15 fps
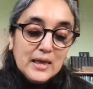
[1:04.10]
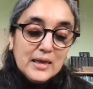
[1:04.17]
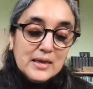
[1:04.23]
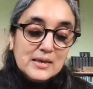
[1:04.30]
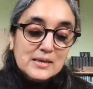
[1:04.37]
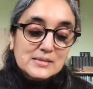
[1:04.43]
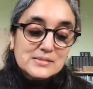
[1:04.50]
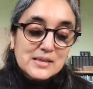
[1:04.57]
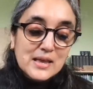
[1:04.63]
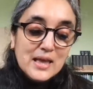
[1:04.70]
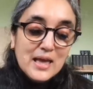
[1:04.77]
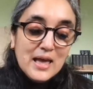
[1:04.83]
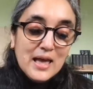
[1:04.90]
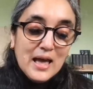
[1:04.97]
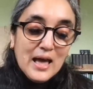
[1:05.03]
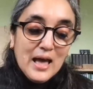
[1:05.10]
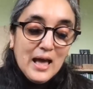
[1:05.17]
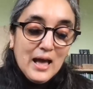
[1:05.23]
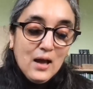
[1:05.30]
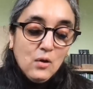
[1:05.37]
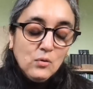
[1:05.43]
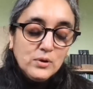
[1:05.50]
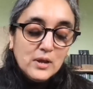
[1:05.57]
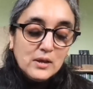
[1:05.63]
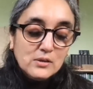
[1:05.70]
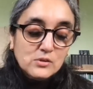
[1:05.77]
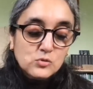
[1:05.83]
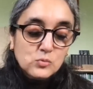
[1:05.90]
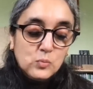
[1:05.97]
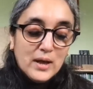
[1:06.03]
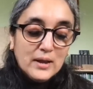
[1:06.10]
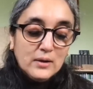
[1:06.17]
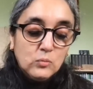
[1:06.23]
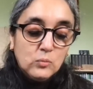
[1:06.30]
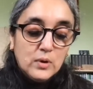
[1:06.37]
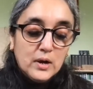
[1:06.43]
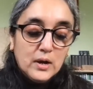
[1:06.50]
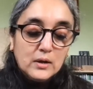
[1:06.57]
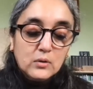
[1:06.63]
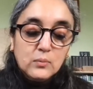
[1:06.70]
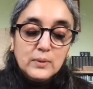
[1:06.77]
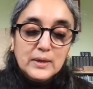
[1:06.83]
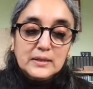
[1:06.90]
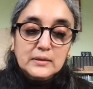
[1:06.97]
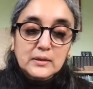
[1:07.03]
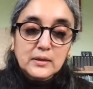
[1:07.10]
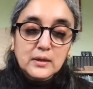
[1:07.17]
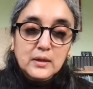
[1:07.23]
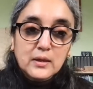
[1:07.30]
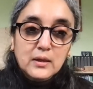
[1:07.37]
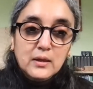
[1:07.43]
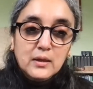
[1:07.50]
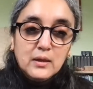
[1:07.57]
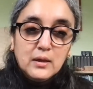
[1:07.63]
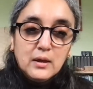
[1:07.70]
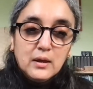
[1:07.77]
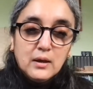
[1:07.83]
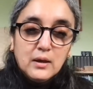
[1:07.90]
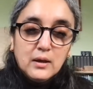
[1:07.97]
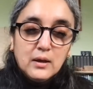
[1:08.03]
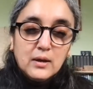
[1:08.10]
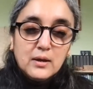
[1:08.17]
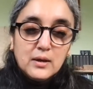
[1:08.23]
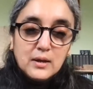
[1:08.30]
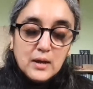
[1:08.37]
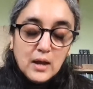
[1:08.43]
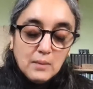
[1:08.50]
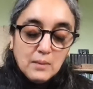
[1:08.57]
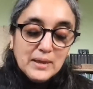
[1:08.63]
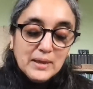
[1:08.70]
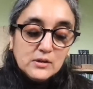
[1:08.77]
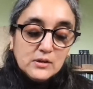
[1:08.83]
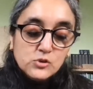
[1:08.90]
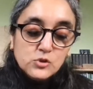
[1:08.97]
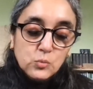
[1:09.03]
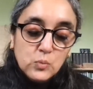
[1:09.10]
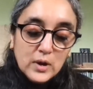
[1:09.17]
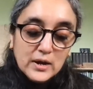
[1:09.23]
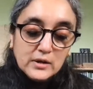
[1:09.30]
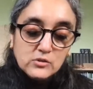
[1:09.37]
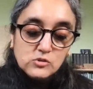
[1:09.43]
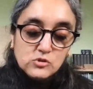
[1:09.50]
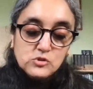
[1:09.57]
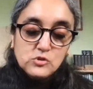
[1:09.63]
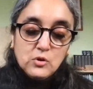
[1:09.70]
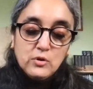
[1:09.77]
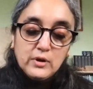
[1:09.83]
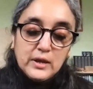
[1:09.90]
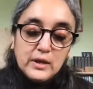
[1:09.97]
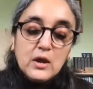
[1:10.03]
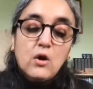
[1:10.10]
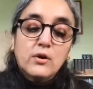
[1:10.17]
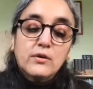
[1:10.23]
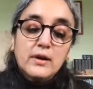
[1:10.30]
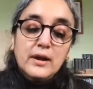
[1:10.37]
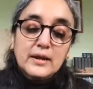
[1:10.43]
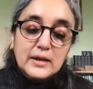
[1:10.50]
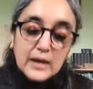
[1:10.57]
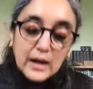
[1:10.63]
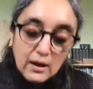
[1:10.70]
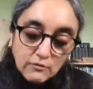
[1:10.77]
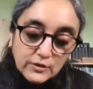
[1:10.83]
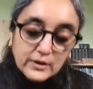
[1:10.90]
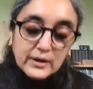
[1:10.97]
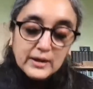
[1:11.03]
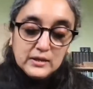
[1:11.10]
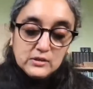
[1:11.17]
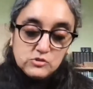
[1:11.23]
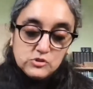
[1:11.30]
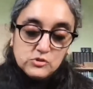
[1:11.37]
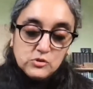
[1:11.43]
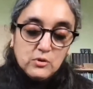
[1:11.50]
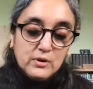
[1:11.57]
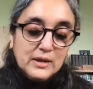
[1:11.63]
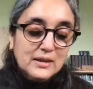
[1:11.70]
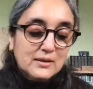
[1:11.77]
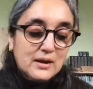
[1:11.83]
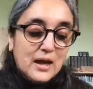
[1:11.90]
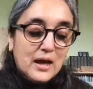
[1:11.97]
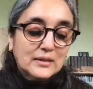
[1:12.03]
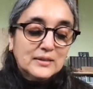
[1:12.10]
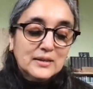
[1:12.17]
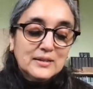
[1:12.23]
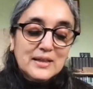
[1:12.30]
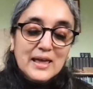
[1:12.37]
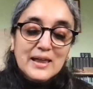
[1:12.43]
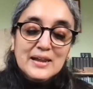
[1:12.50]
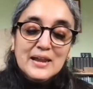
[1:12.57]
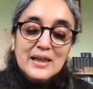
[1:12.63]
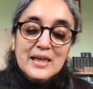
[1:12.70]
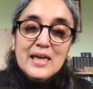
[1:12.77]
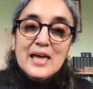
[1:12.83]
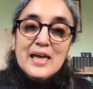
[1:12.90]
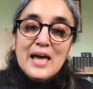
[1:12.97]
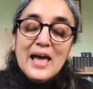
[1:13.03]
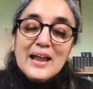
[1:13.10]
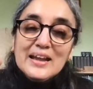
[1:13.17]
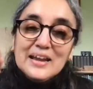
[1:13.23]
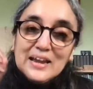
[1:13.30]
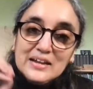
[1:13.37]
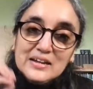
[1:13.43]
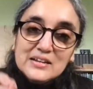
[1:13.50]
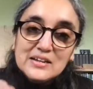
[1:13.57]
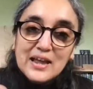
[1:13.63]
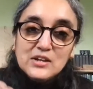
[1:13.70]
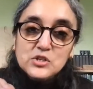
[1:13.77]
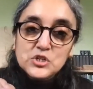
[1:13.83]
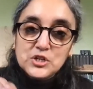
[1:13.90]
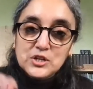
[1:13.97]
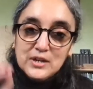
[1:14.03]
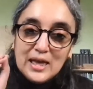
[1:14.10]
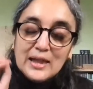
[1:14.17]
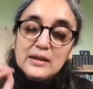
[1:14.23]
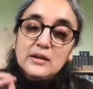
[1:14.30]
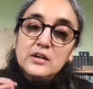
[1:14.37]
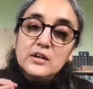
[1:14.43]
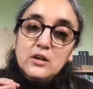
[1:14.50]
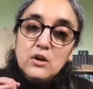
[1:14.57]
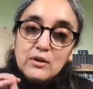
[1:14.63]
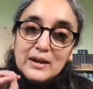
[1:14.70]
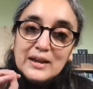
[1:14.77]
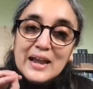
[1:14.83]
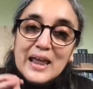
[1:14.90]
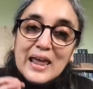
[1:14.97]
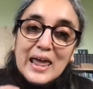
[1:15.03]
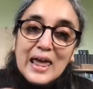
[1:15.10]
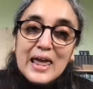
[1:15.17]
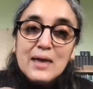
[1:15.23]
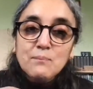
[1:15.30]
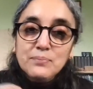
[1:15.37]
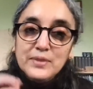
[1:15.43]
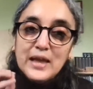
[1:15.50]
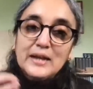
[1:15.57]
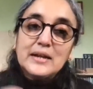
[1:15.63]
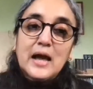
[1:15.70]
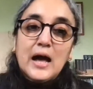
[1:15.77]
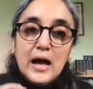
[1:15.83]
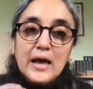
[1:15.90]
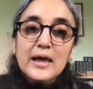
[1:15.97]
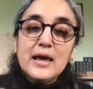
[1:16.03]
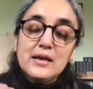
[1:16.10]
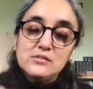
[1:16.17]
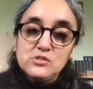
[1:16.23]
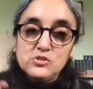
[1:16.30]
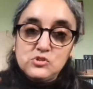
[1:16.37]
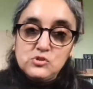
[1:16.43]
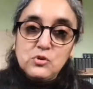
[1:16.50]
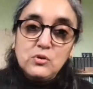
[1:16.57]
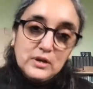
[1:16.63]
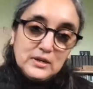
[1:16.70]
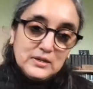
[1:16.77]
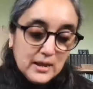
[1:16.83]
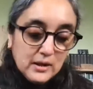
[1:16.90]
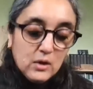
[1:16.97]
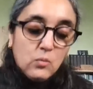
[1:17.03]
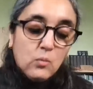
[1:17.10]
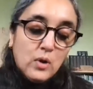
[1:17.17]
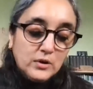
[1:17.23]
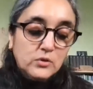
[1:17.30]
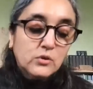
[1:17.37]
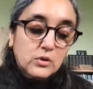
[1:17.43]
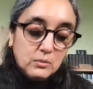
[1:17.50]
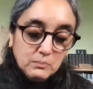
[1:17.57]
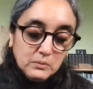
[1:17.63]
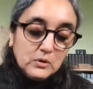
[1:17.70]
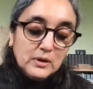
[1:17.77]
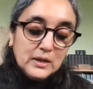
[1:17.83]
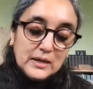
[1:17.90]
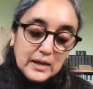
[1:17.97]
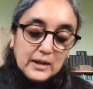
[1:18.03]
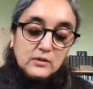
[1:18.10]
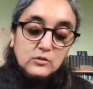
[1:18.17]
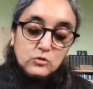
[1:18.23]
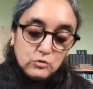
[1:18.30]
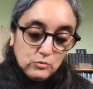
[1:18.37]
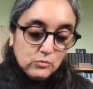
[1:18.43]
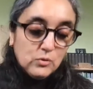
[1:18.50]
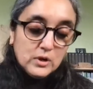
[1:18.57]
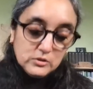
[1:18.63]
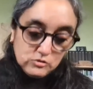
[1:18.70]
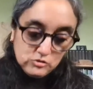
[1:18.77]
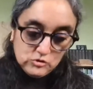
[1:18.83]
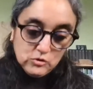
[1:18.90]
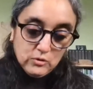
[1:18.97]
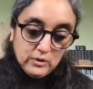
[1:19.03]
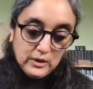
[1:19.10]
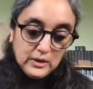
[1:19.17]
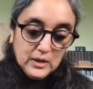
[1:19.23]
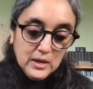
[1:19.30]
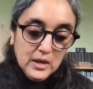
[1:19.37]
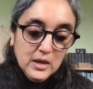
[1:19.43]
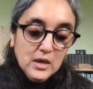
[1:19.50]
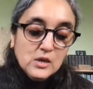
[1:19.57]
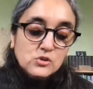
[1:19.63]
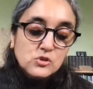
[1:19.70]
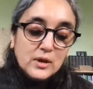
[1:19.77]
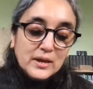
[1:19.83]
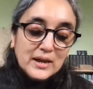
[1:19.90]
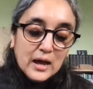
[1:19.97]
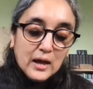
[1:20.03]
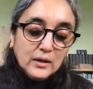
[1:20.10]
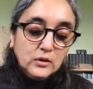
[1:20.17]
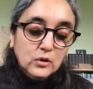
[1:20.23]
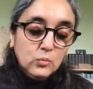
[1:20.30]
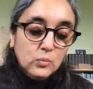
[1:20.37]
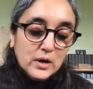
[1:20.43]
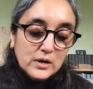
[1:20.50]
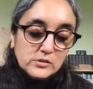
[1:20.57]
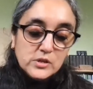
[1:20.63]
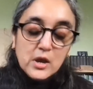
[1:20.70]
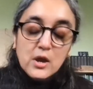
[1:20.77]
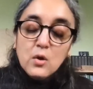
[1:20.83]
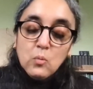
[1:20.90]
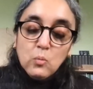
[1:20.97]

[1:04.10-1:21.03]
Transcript: is how does one work with coming towards story or recovering story rather than an intentionality or an aim that I, as a storyteller, want to communicate through a story. So, in other words,